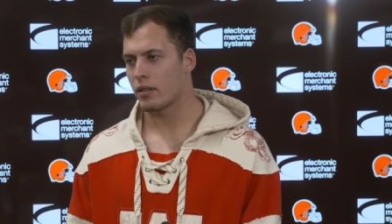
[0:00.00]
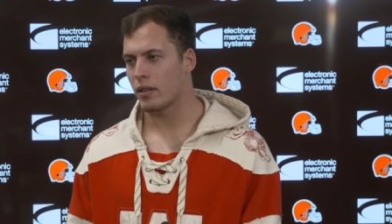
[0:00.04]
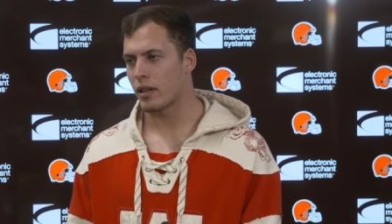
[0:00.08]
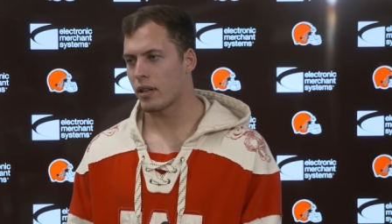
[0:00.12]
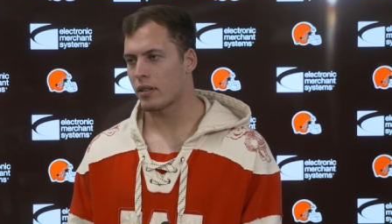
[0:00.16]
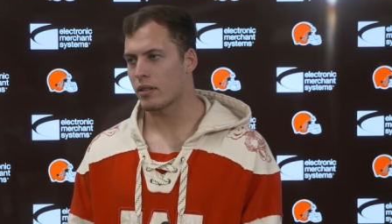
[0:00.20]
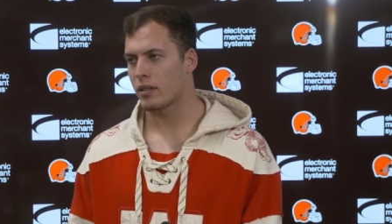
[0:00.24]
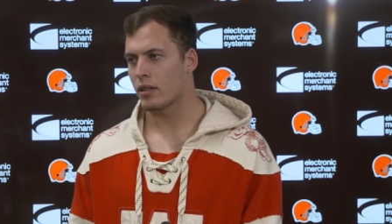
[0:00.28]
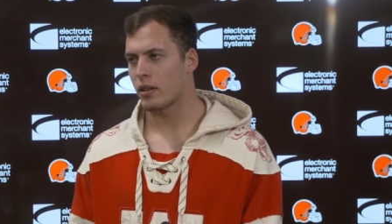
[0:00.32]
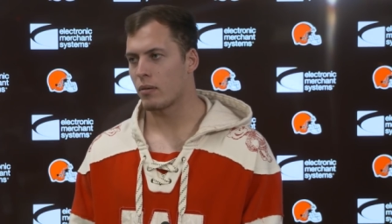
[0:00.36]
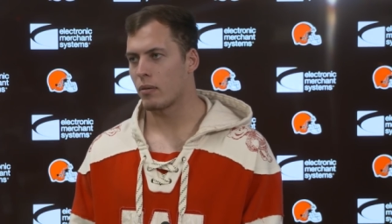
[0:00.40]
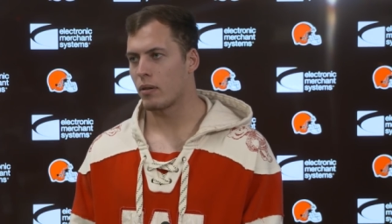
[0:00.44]

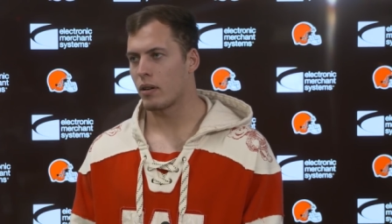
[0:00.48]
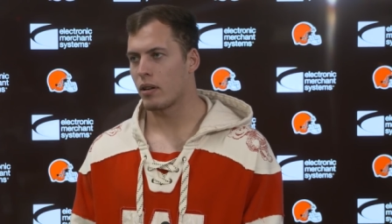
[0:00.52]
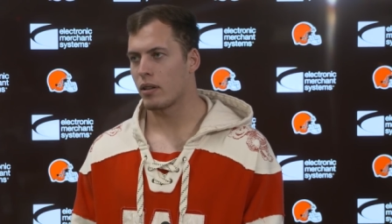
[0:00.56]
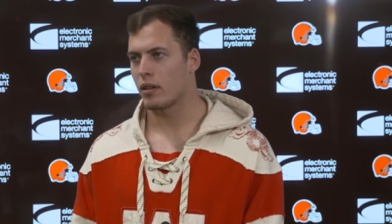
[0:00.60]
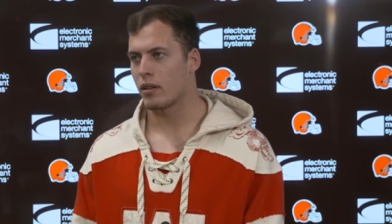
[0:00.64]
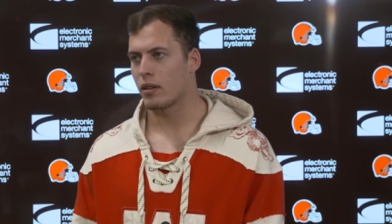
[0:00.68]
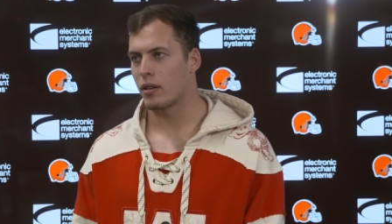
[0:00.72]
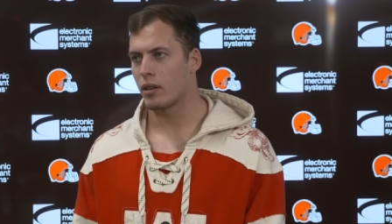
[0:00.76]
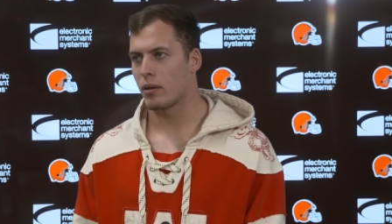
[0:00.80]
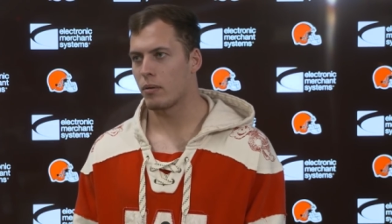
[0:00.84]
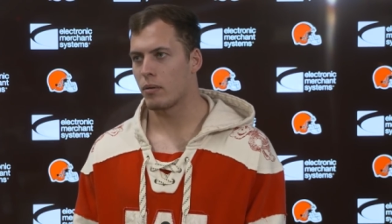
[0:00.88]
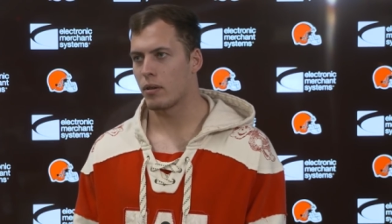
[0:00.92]
like I said, one and
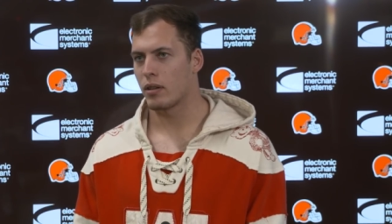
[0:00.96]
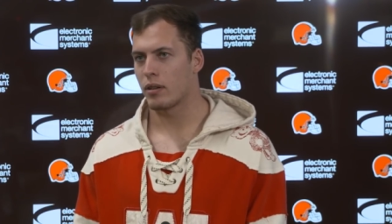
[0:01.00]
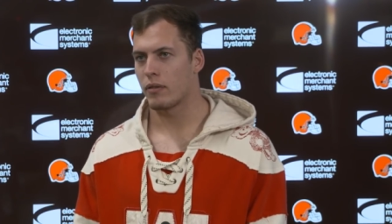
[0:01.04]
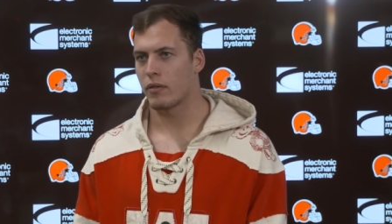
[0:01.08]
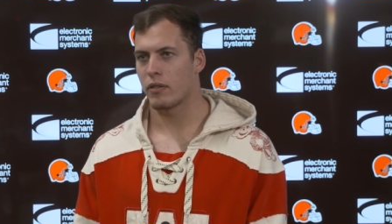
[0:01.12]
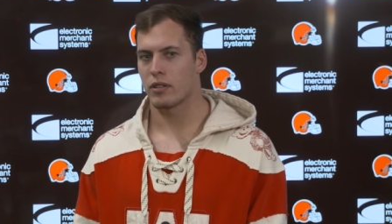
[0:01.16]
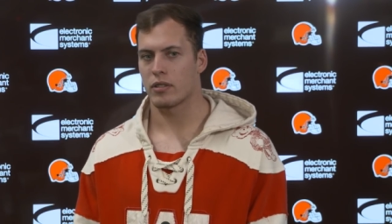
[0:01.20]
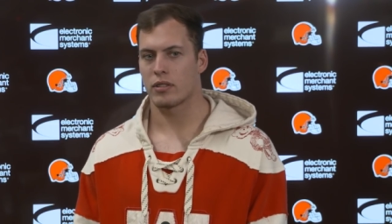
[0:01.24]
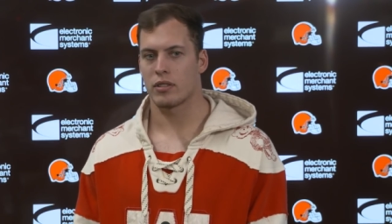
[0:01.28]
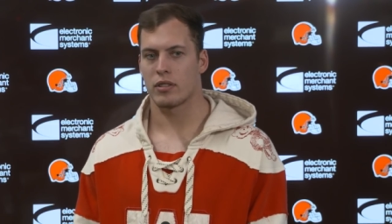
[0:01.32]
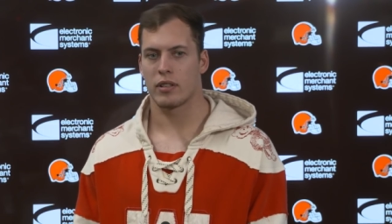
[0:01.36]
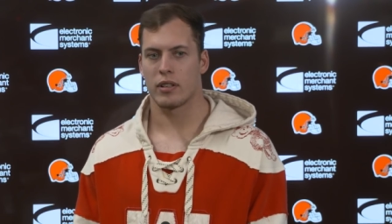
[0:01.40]
thirty-one the
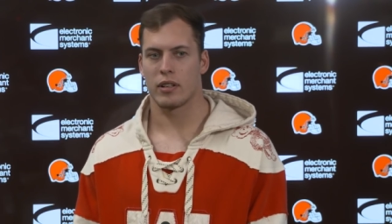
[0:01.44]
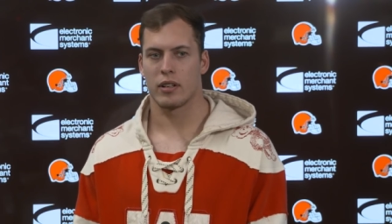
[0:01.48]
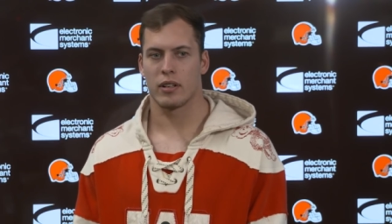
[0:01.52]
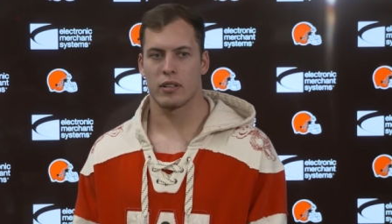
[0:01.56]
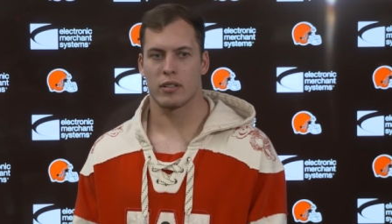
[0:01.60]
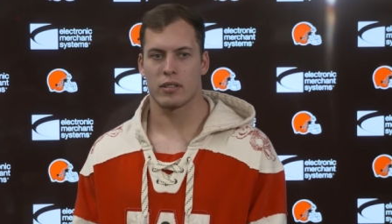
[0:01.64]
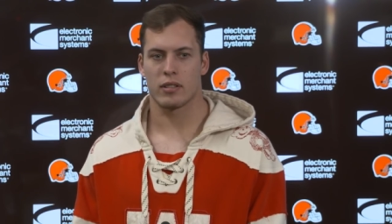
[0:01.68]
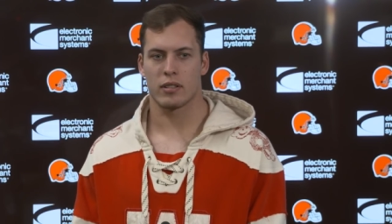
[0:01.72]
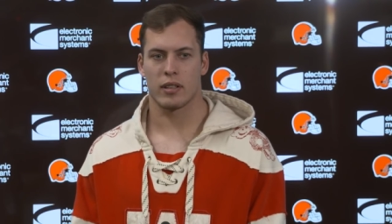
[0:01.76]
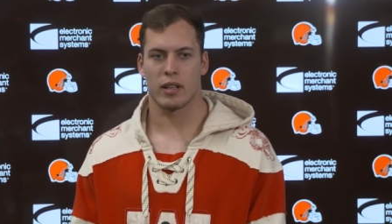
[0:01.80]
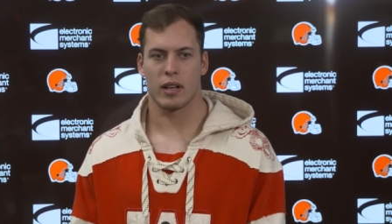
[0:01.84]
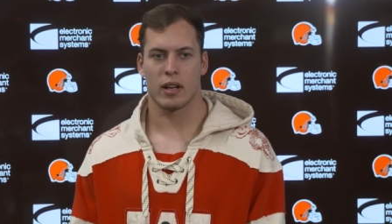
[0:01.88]
first two
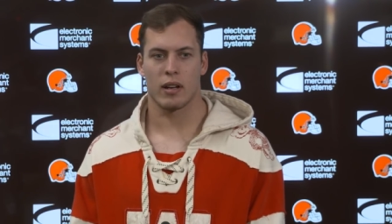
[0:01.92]
years, and